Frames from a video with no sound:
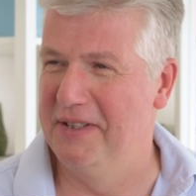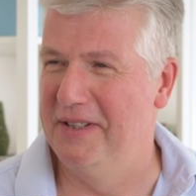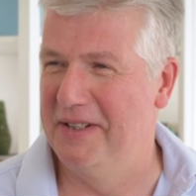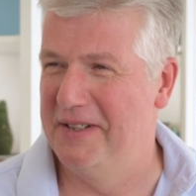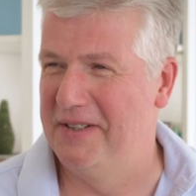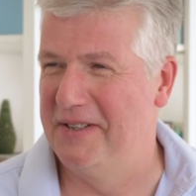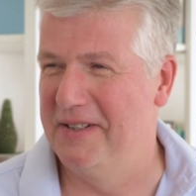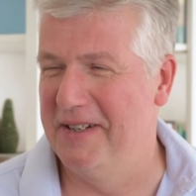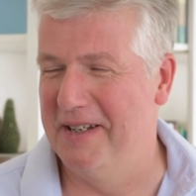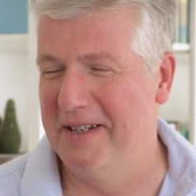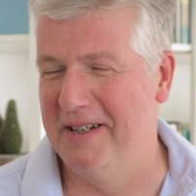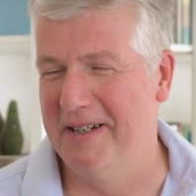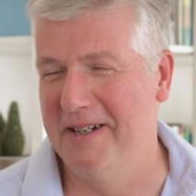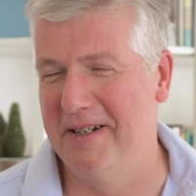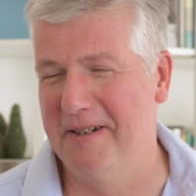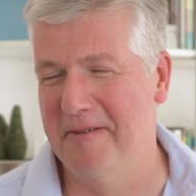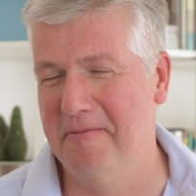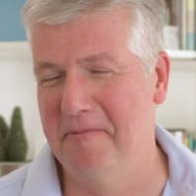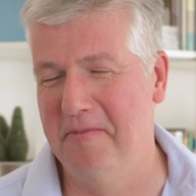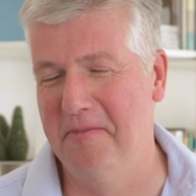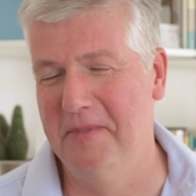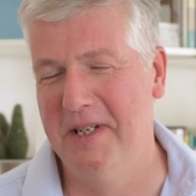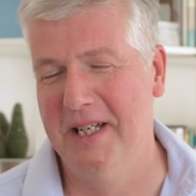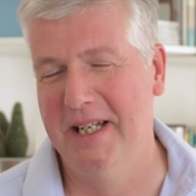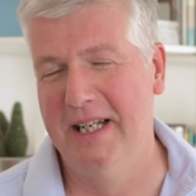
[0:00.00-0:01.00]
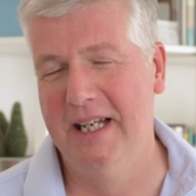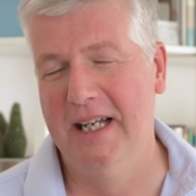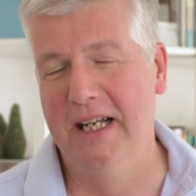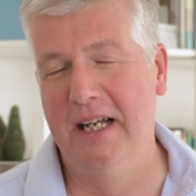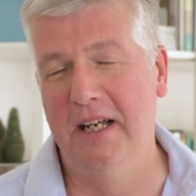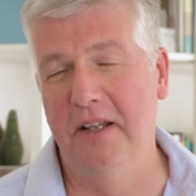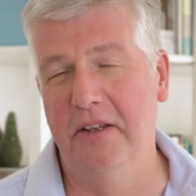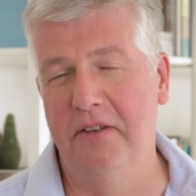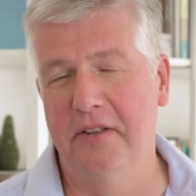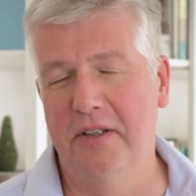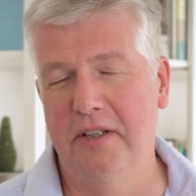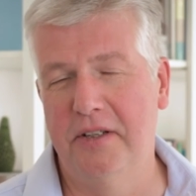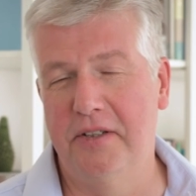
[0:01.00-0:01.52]
that um,
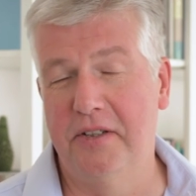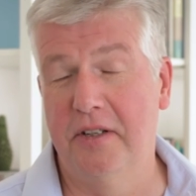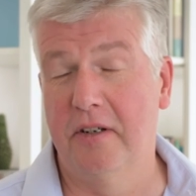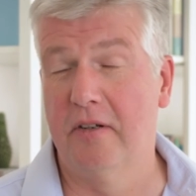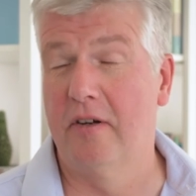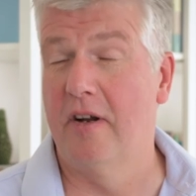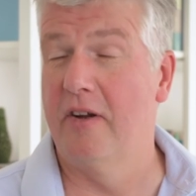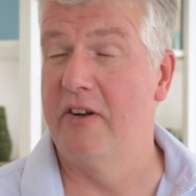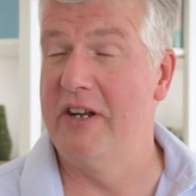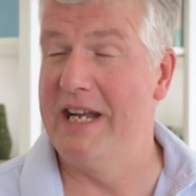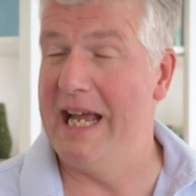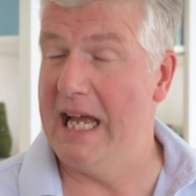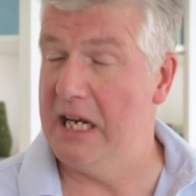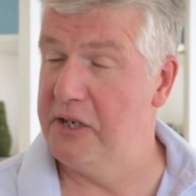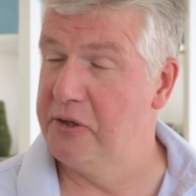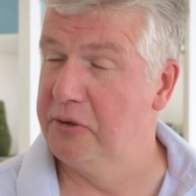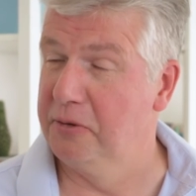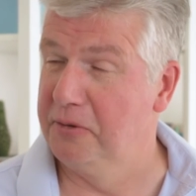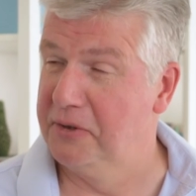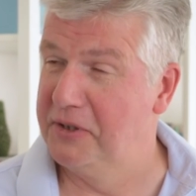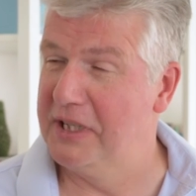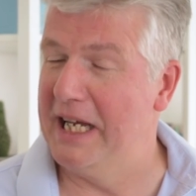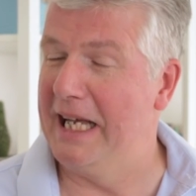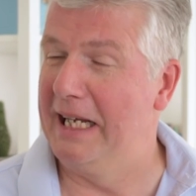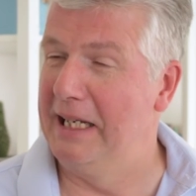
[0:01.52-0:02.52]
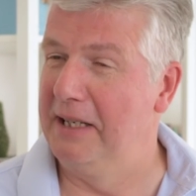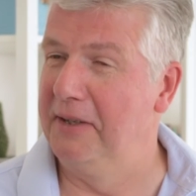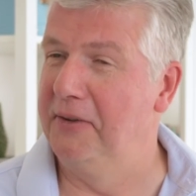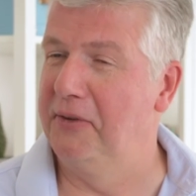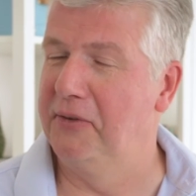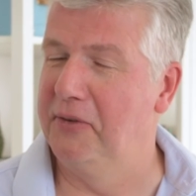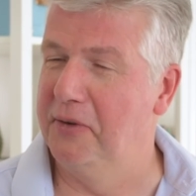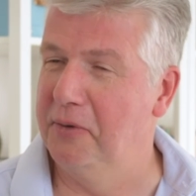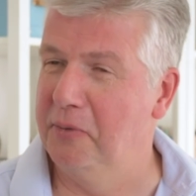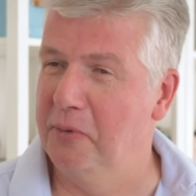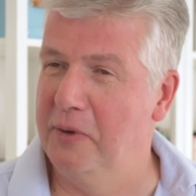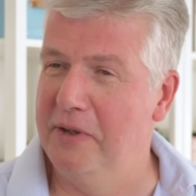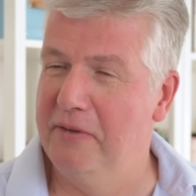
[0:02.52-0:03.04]
that are our natural
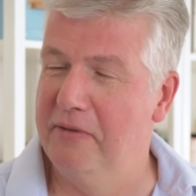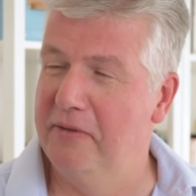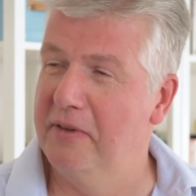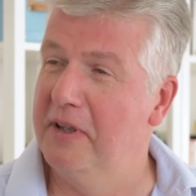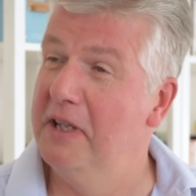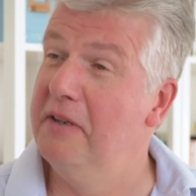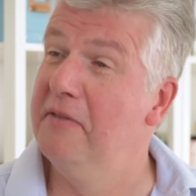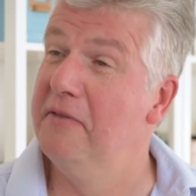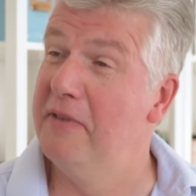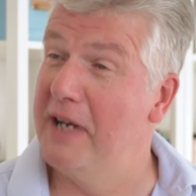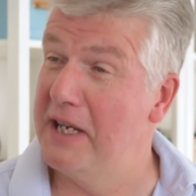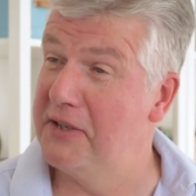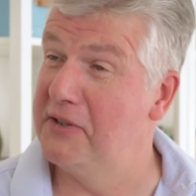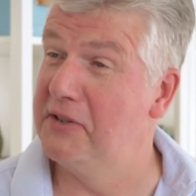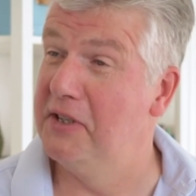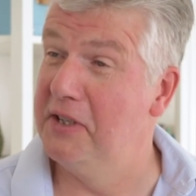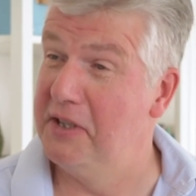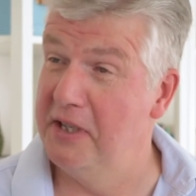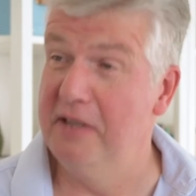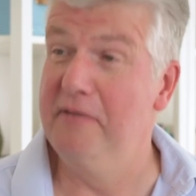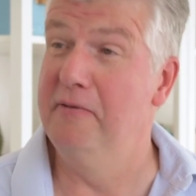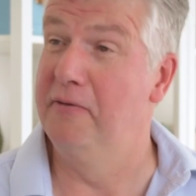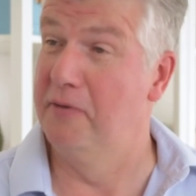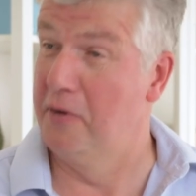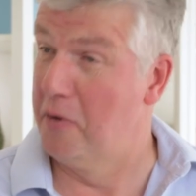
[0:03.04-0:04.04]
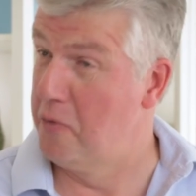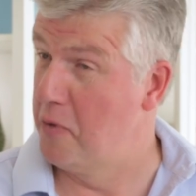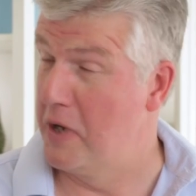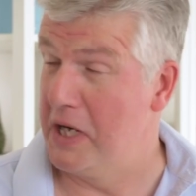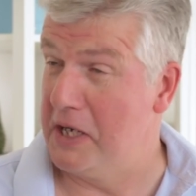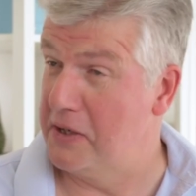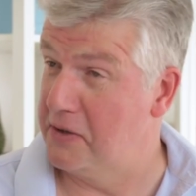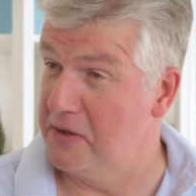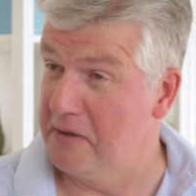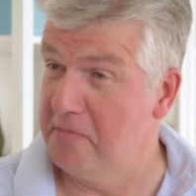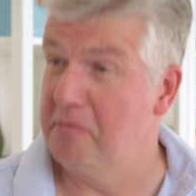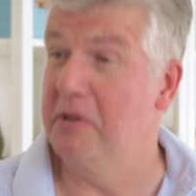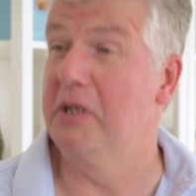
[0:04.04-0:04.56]
talents that we've invested in for a
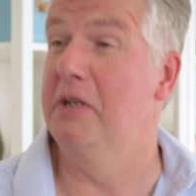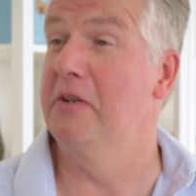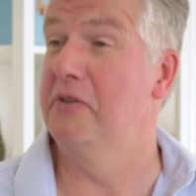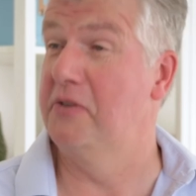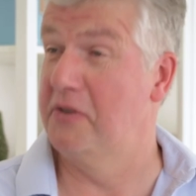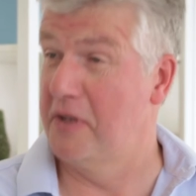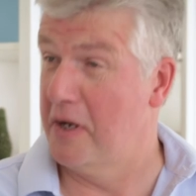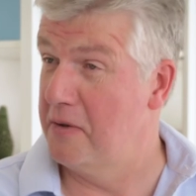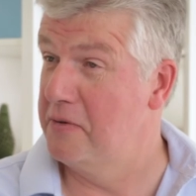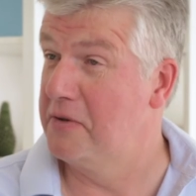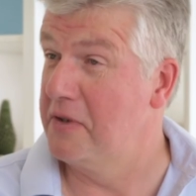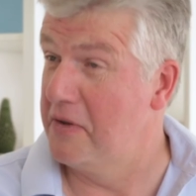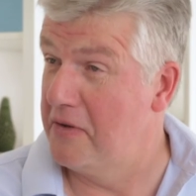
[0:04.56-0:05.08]
reason reason, because sure.